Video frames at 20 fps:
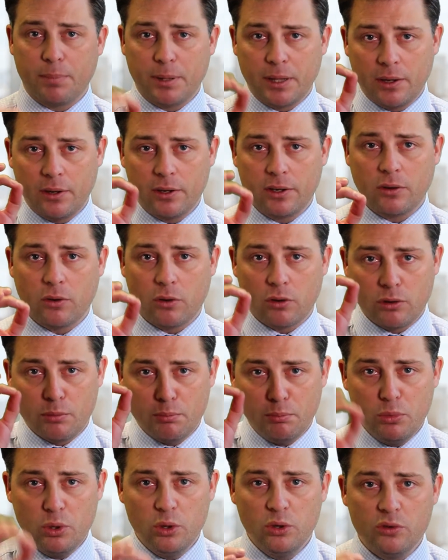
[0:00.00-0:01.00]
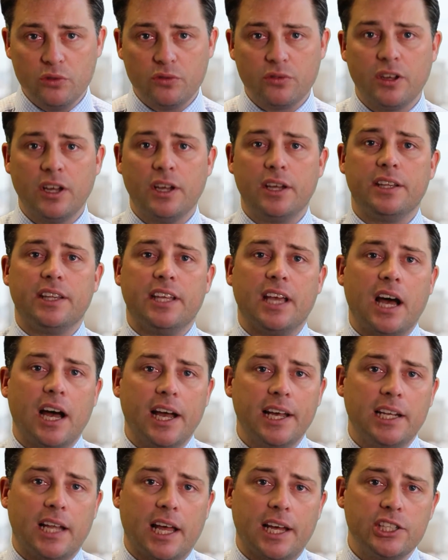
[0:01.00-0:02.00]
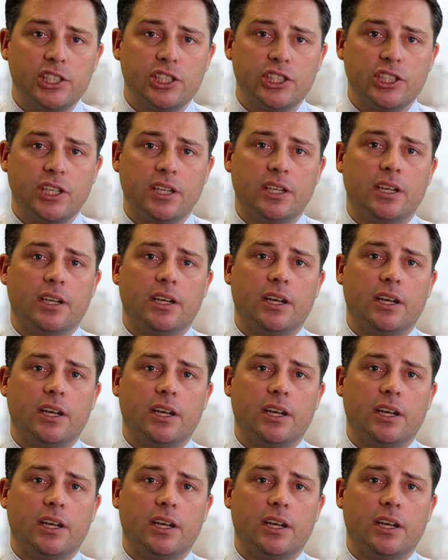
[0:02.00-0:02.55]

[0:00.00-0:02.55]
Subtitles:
pluck or remove the eyelash